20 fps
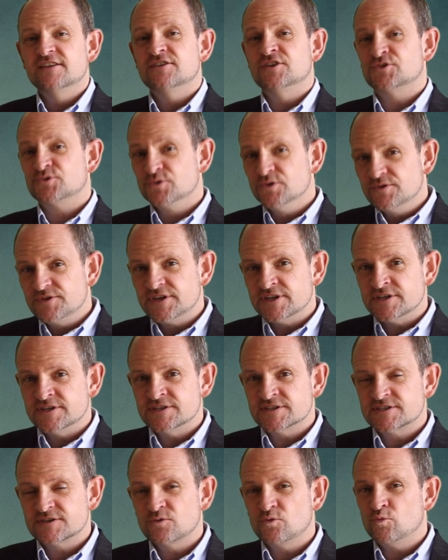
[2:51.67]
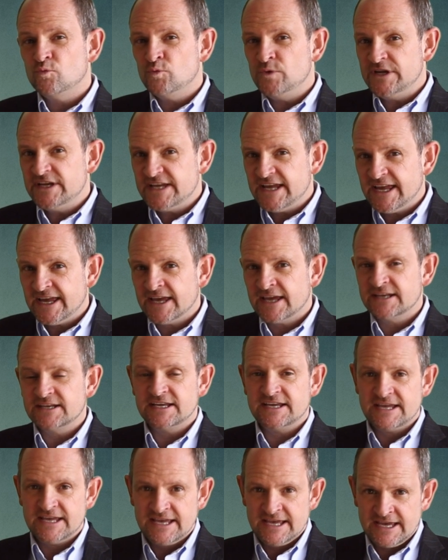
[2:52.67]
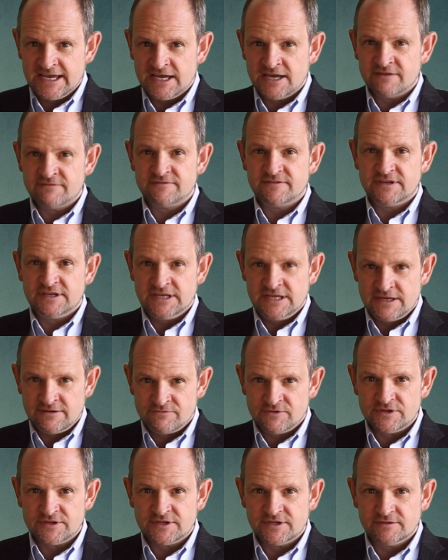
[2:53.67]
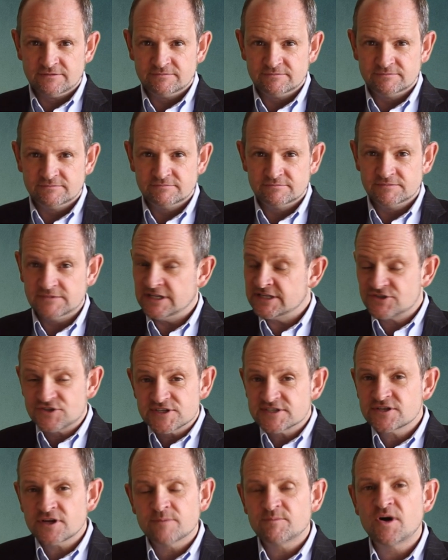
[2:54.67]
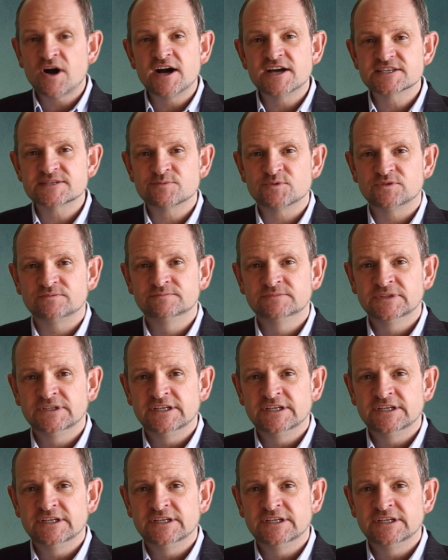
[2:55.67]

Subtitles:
The truth is we can't have everything. It's just not possible.